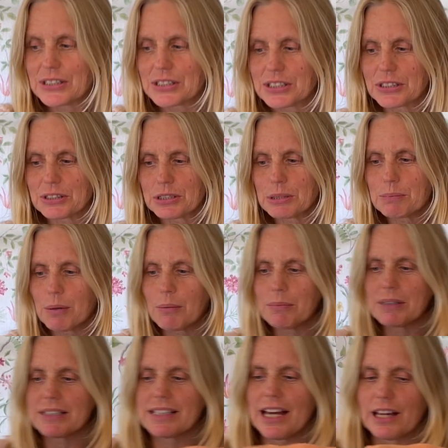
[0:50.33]
So I'll just pop
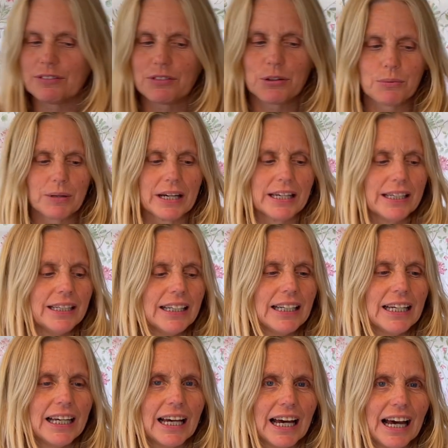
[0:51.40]
this out of the way.
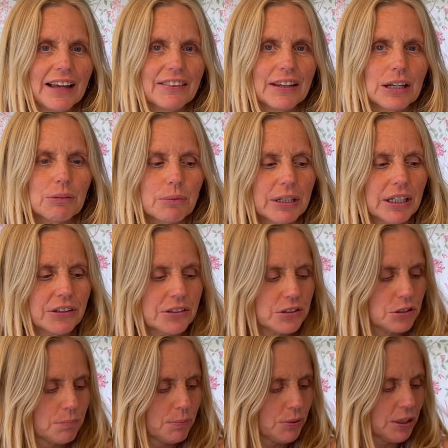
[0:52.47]
And then we're going
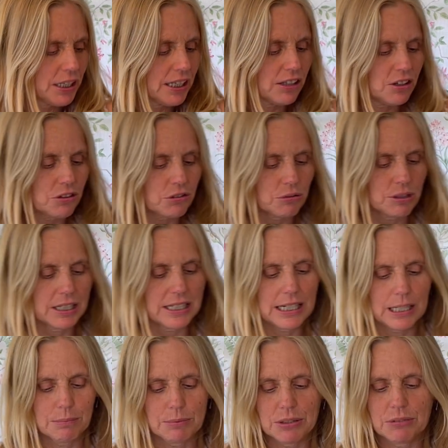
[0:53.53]
to put in 3
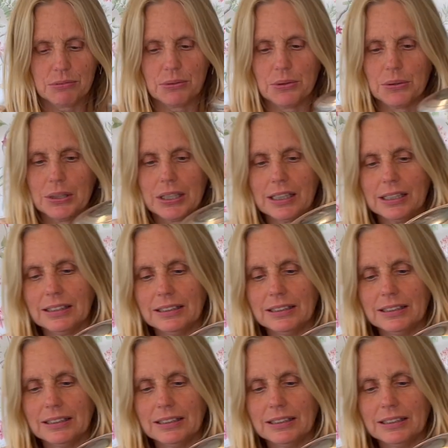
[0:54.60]
cups of water.